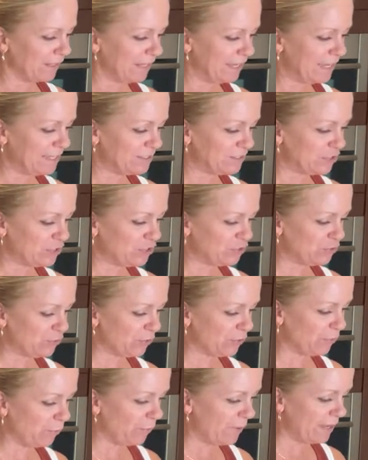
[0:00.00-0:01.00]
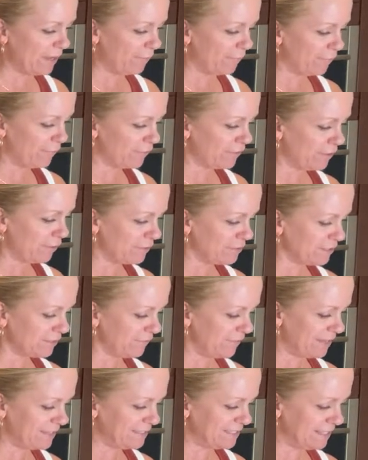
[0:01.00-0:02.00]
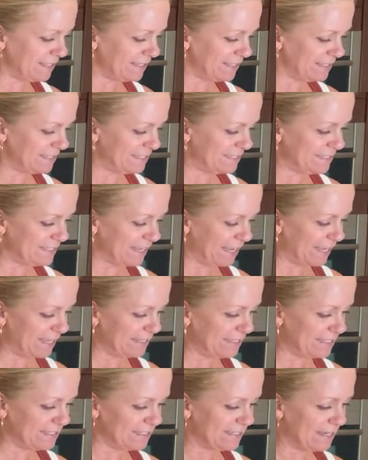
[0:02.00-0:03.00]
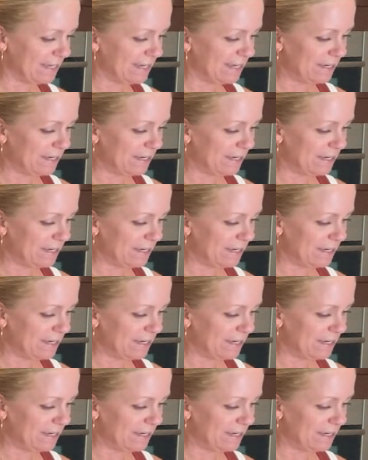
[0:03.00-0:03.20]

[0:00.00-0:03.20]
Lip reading: It's a short week for those of us in the States